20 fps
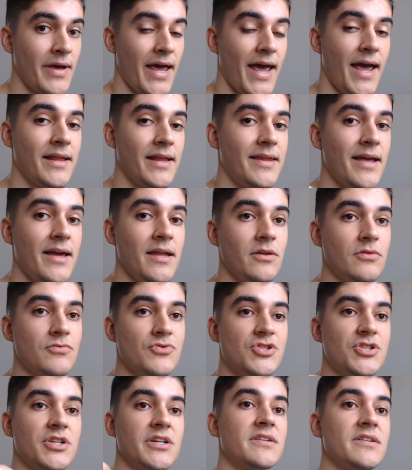and then you
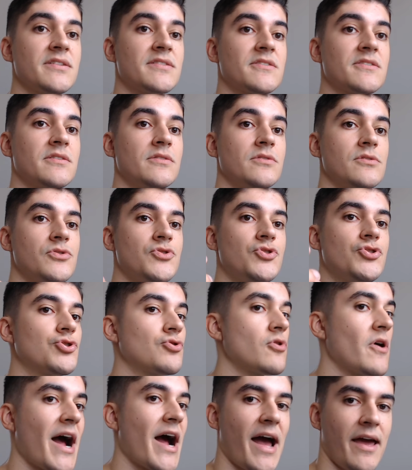just
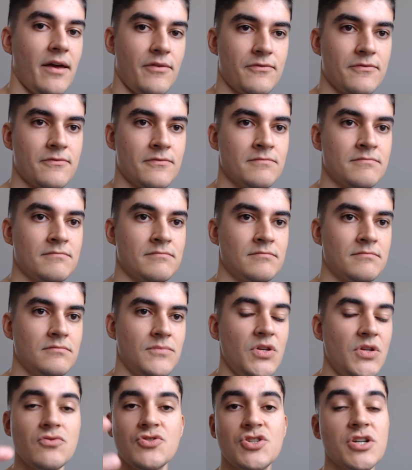drive.
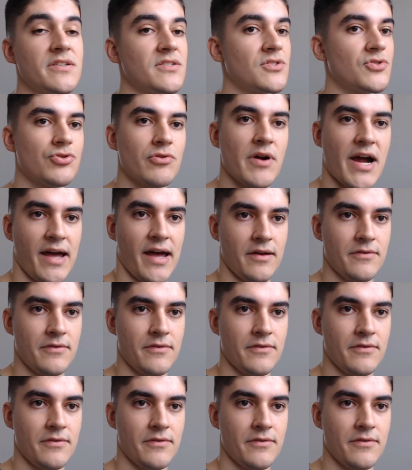You just drive.